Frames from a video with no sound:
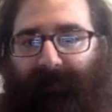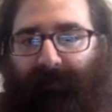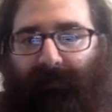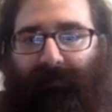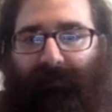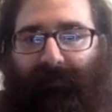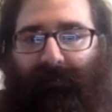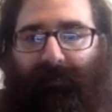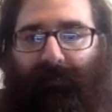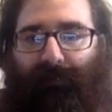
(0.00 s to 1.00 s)

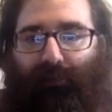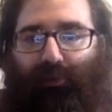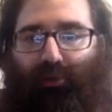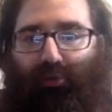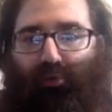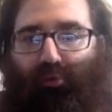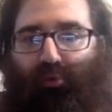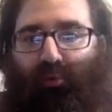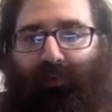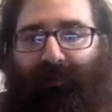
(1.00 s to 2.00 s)
c sub
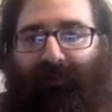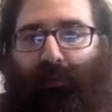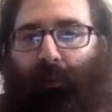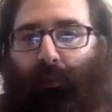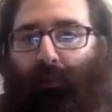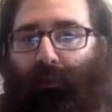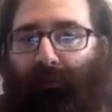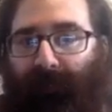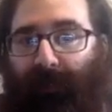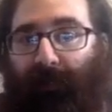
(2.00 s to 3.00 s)
2 is square root
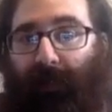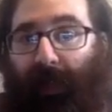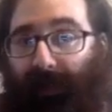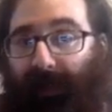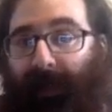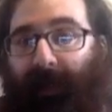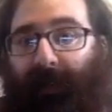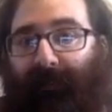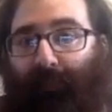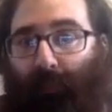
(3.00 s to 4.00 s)
of, again,
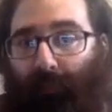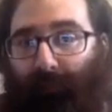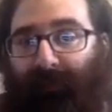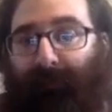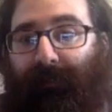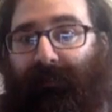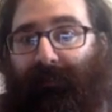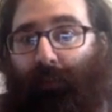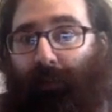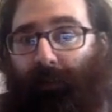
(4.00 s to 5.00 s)
a squared plus b
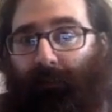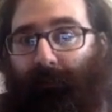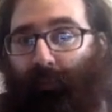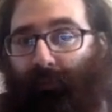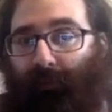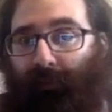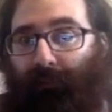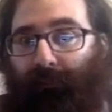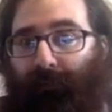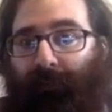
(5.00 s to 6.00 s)
squared, but we're looking
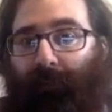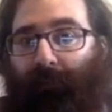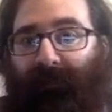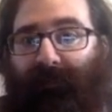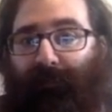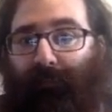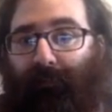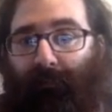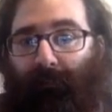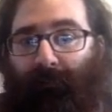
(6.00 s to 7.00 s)
over here at these two
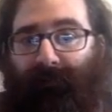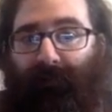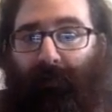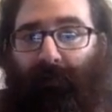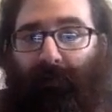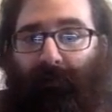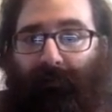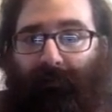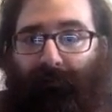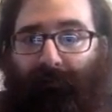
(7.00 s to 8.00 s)
terms.
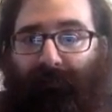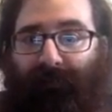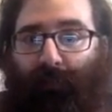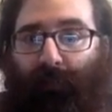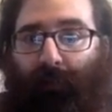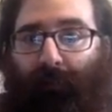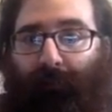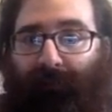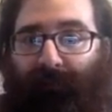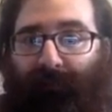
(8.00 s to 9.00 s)
So 3 squared
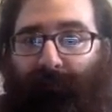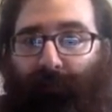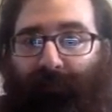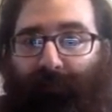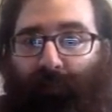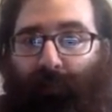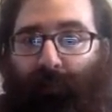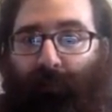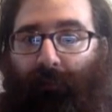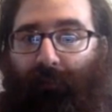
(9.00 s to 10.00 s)
plus 4
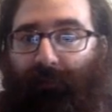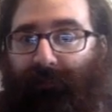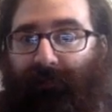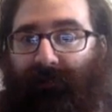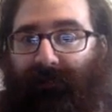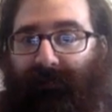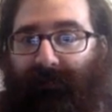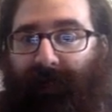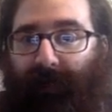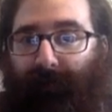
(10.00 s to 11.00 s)
squared, which this is
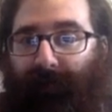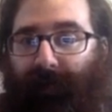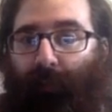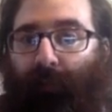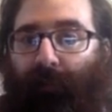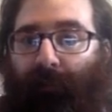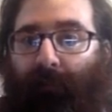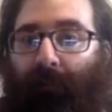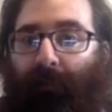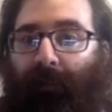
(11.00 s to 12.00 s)
not a bad one at
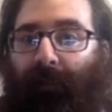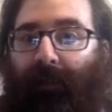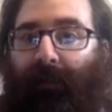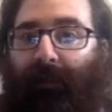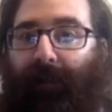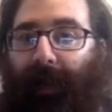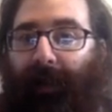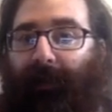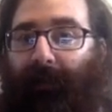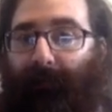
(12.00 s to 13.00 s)
all.
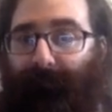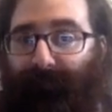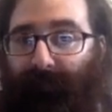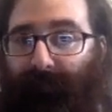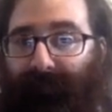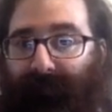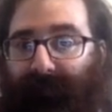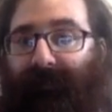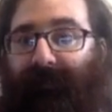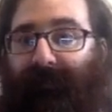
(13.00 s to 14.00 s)
9 plus
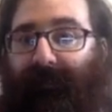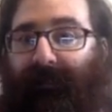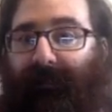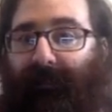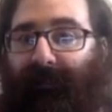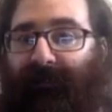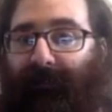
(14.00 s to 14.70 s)
16 gives me